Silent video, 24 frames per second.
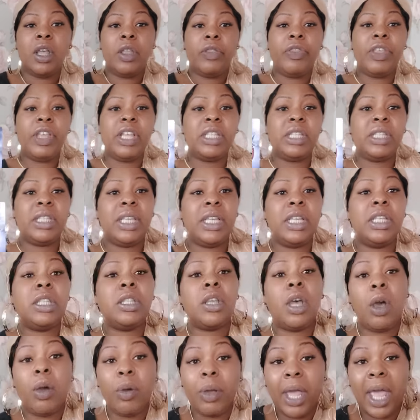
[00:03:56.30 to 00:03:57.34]
This is,
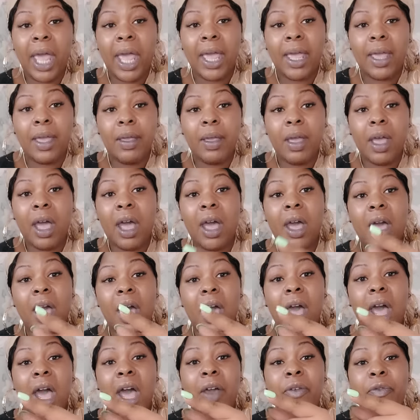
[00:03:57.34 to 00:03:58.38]
okay,
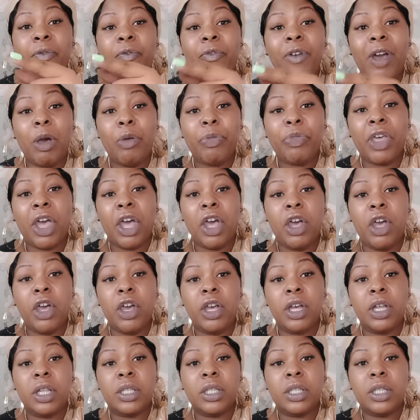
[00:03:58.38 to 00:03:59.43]
I've felt that
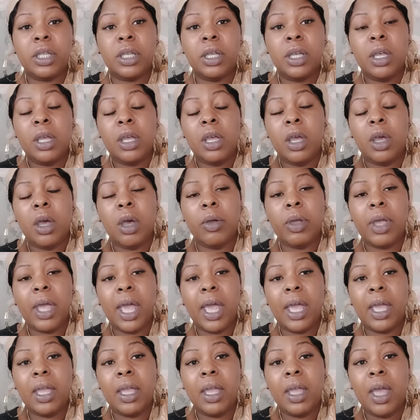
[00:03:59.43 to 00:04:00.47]
hurt,
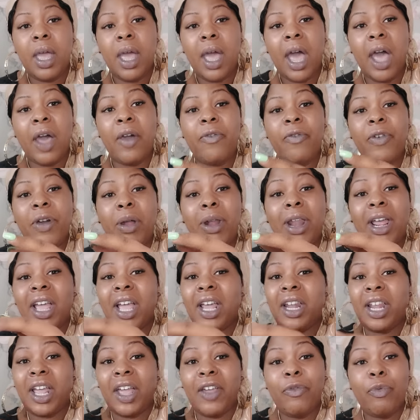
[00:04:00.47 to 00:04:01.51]
okay? I felt like
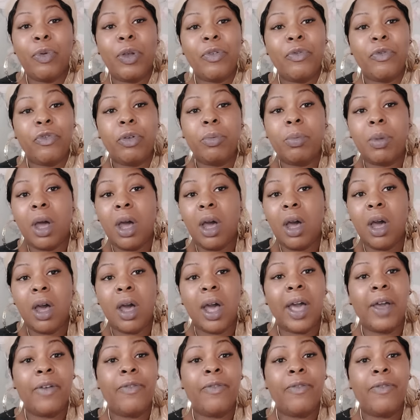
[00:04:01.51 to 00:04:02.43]
a knife went through my heart.